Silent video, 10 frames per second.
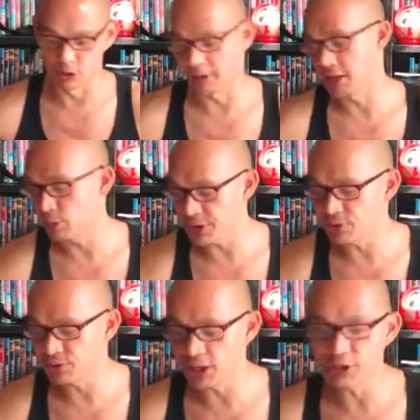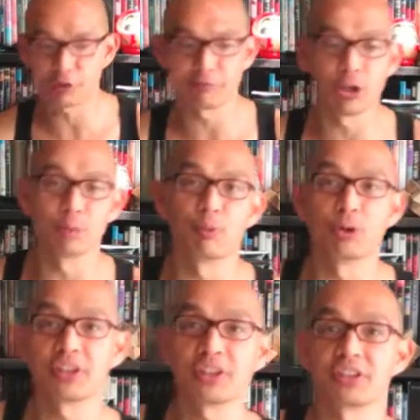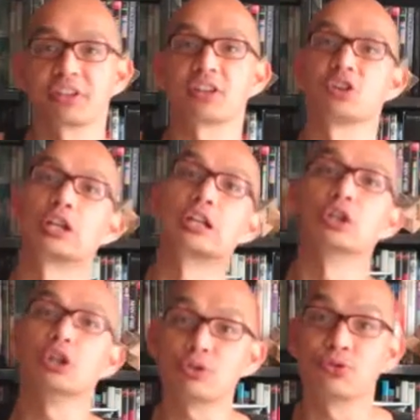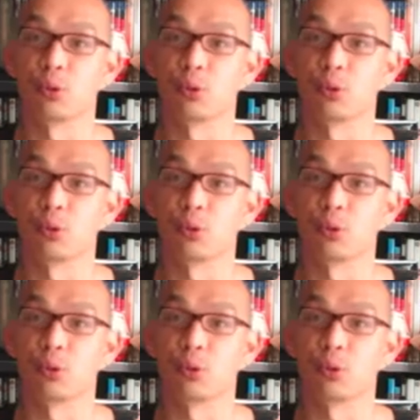rope, and then when you flake your rope, one of the things that you're going to look